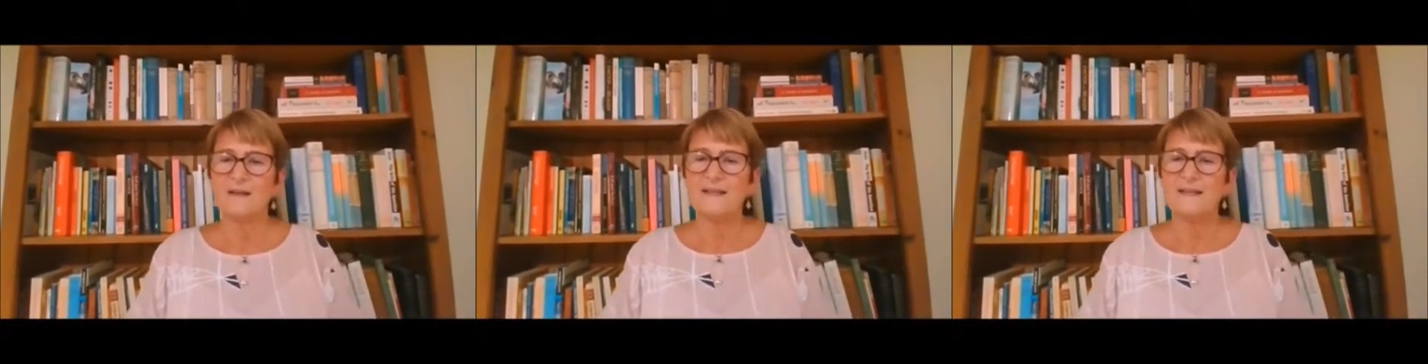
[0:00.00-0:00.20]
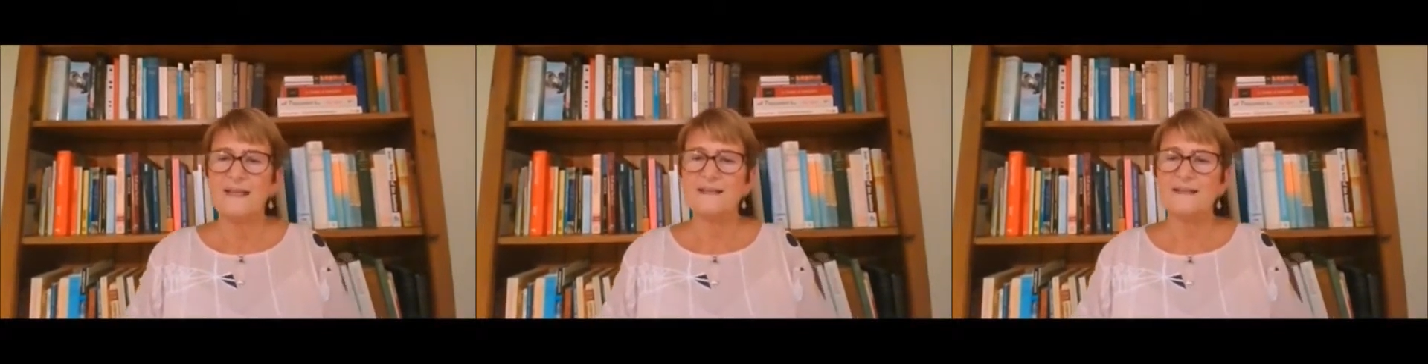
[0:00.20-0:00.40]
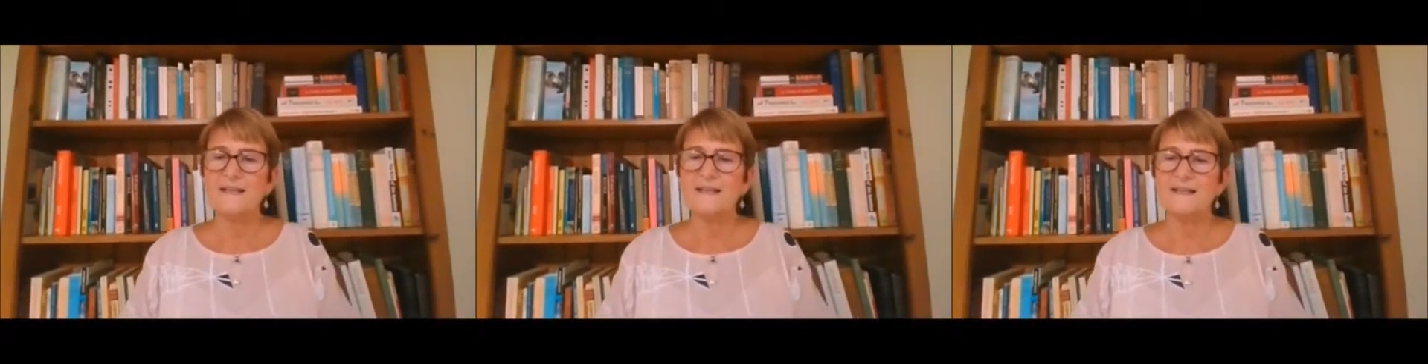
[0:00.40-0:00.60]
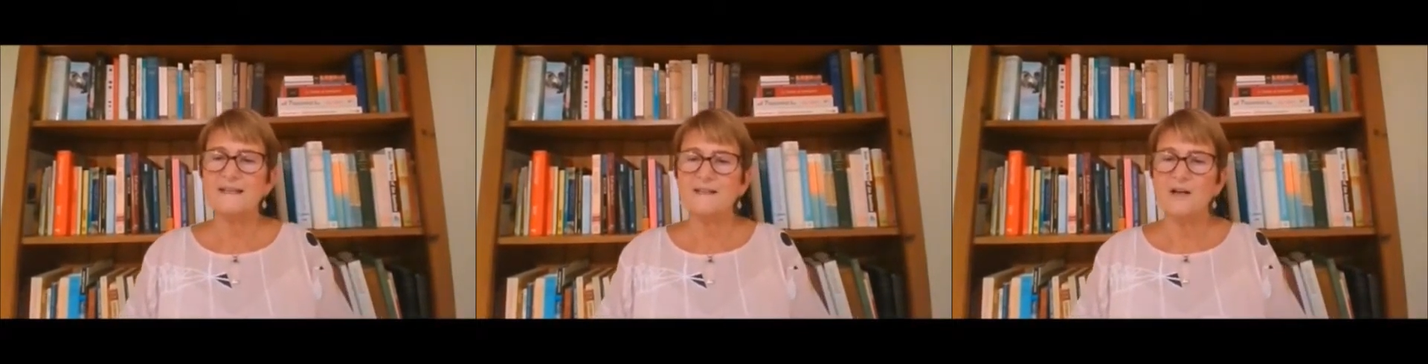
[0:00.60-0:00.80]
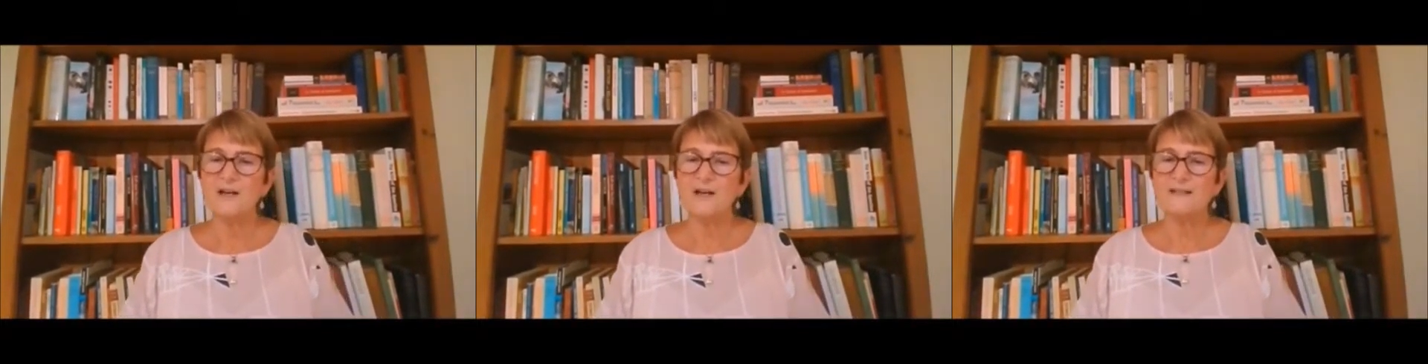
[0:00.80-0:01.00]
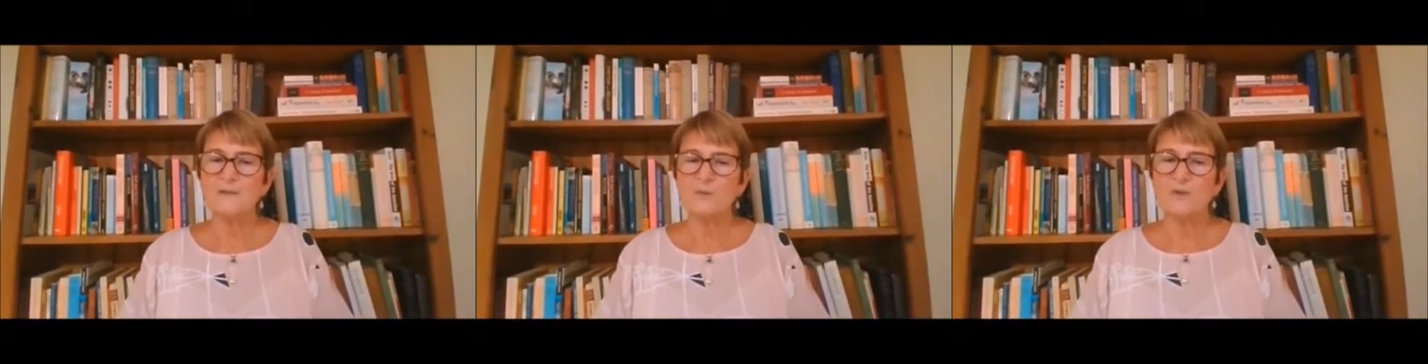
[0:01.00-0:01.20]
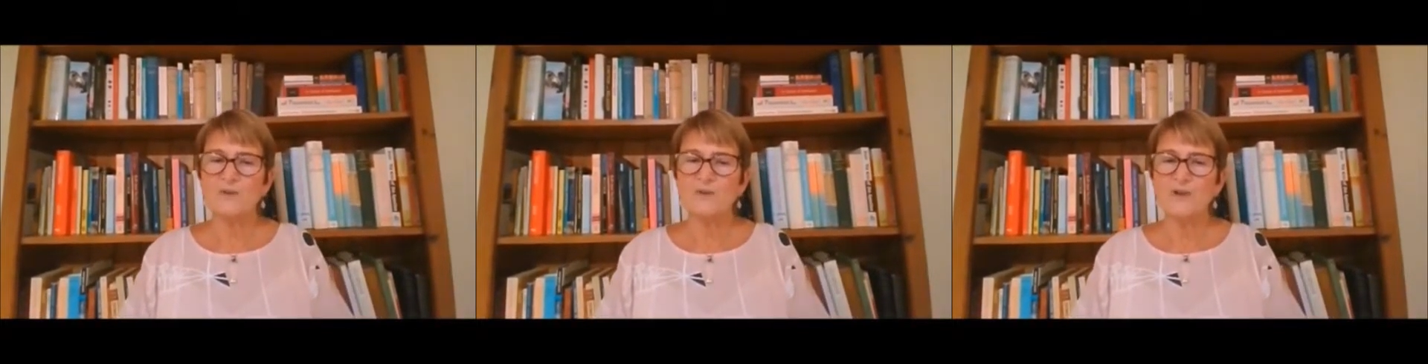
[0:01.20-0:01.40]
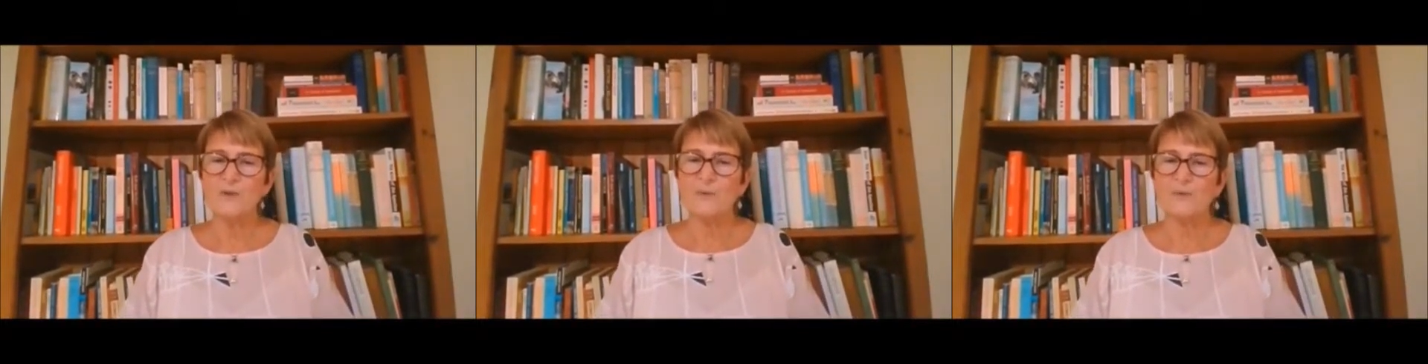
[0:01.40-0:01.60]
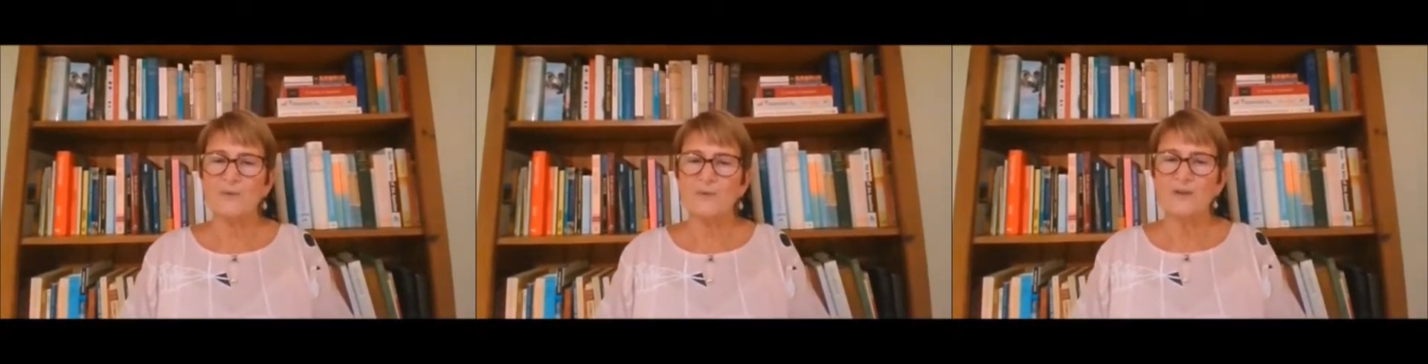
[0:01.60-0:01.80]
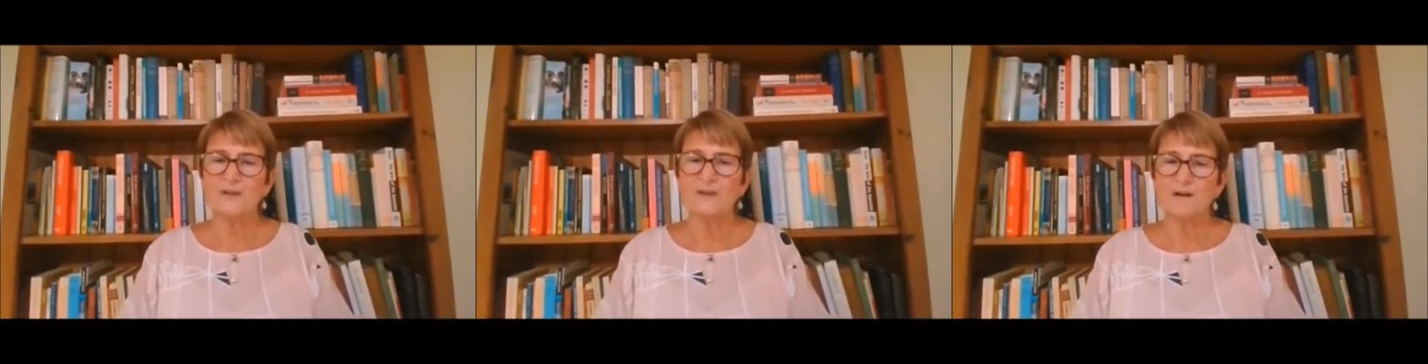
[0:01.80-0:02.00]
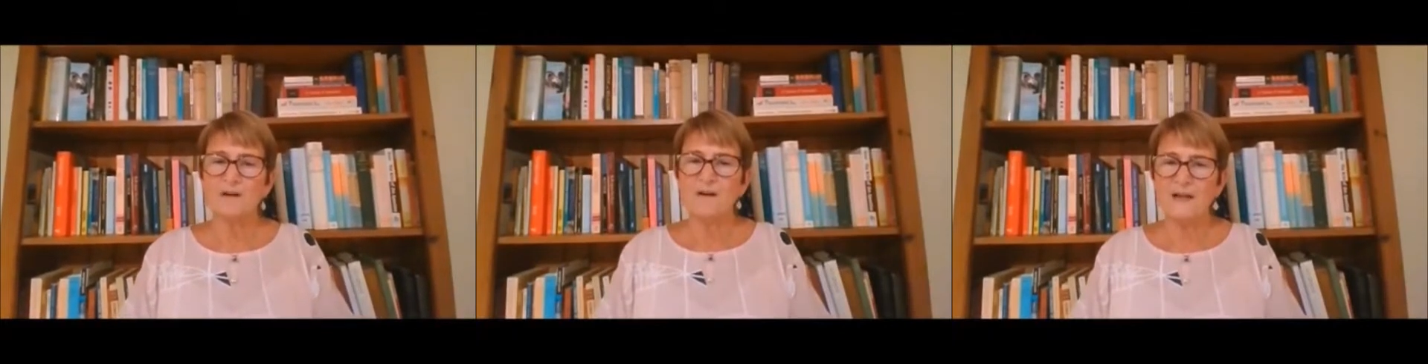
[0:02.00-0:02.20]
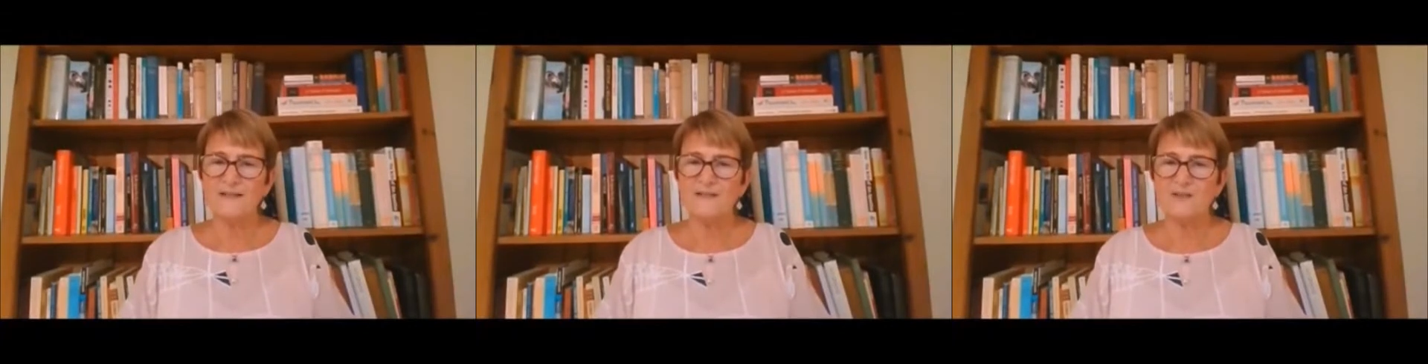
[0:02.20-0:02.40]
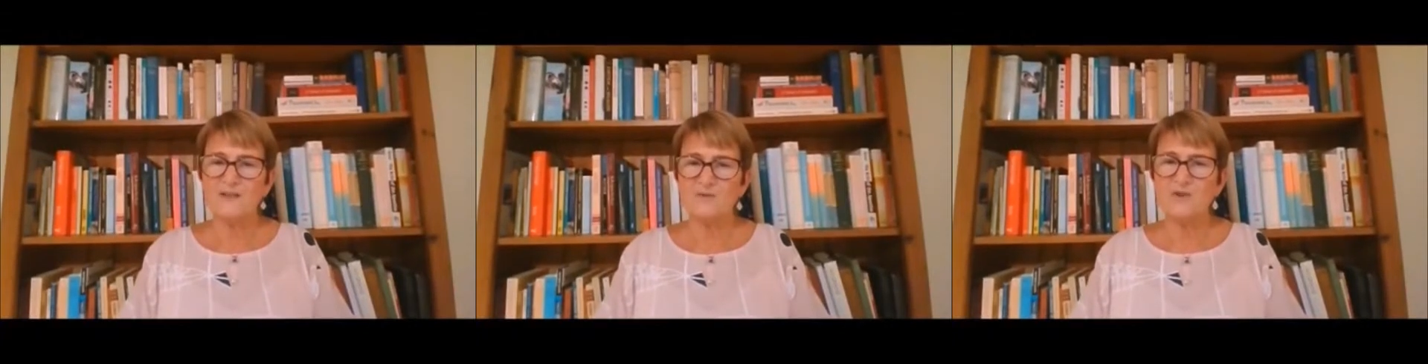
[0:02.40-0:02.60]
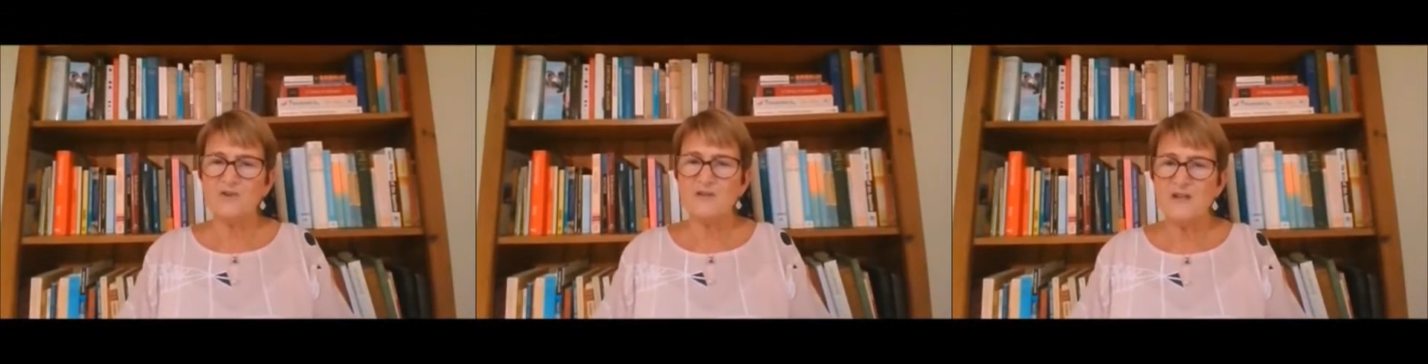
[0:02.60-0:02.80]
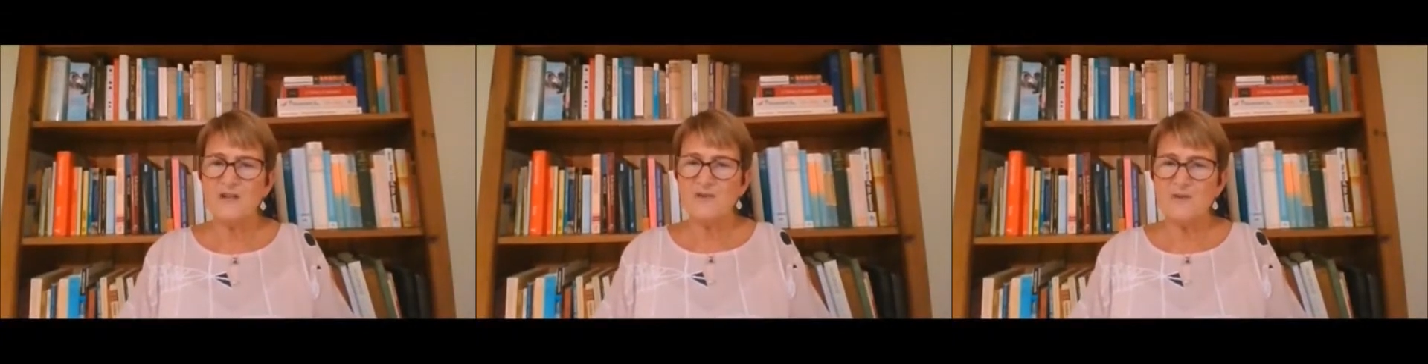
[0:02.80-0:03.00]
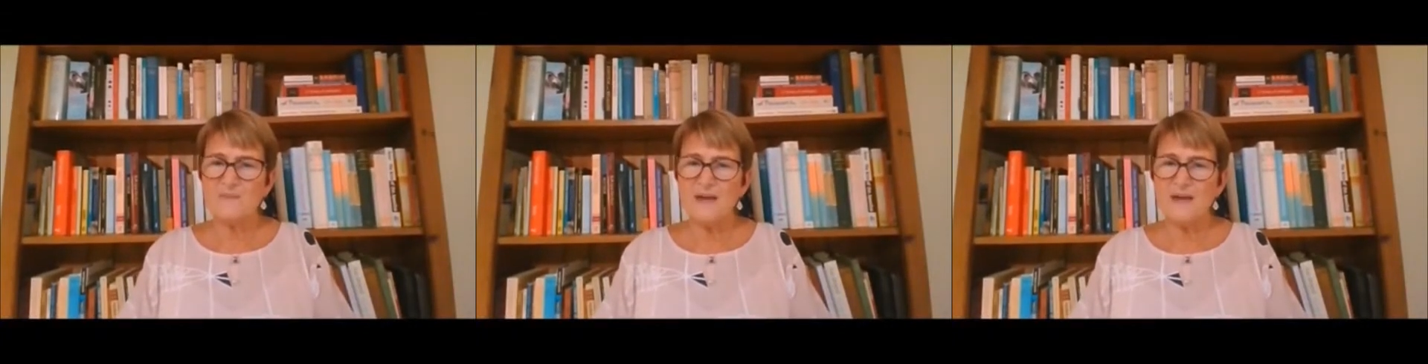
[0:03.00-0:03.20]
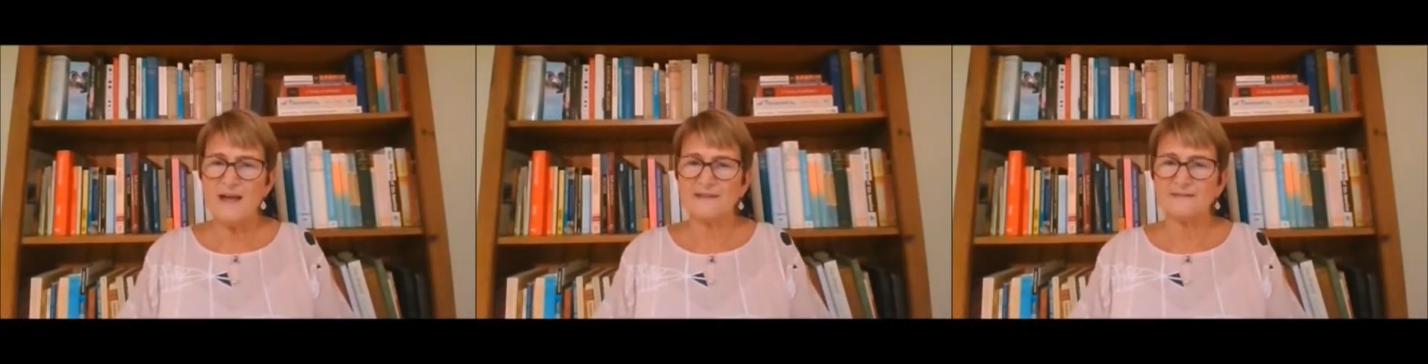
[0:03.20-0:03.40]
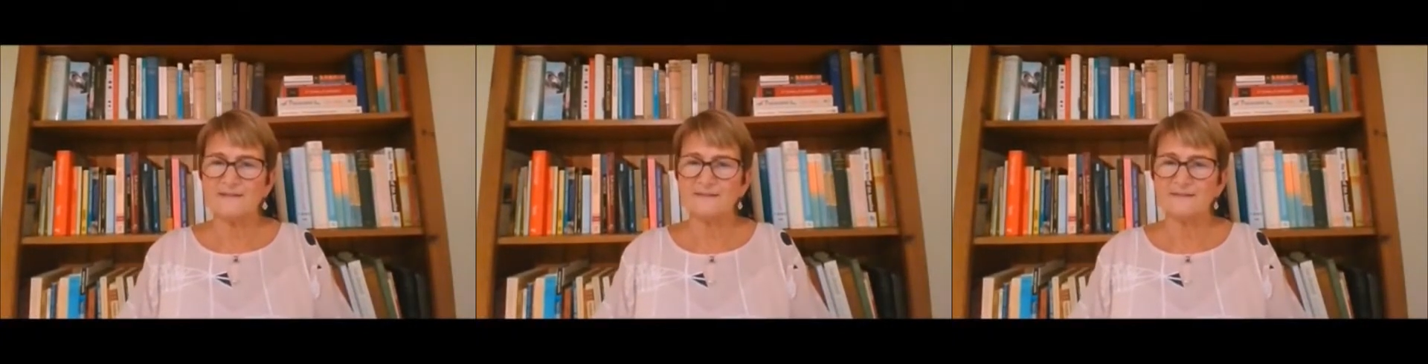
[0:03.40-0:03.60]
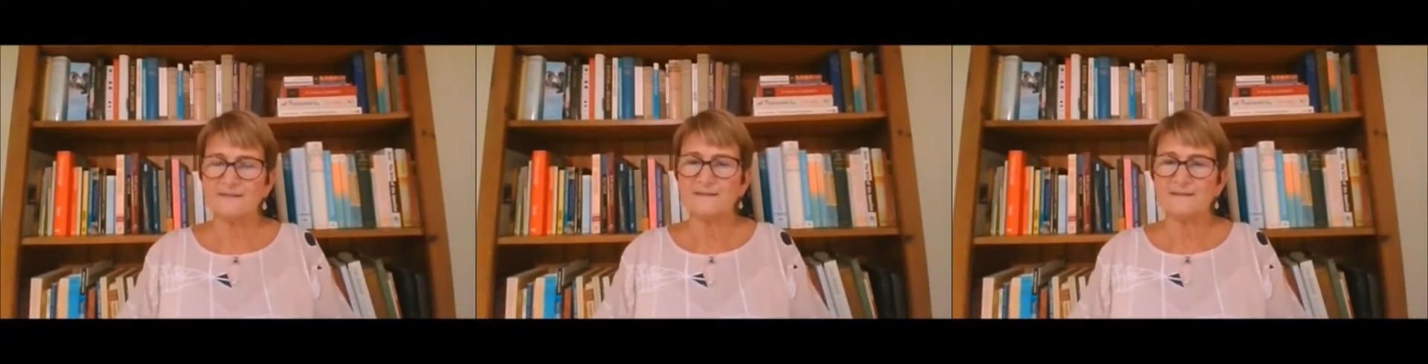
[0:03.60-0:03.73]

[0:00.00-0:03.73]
Again he denied it with an oath, "I do not know the man."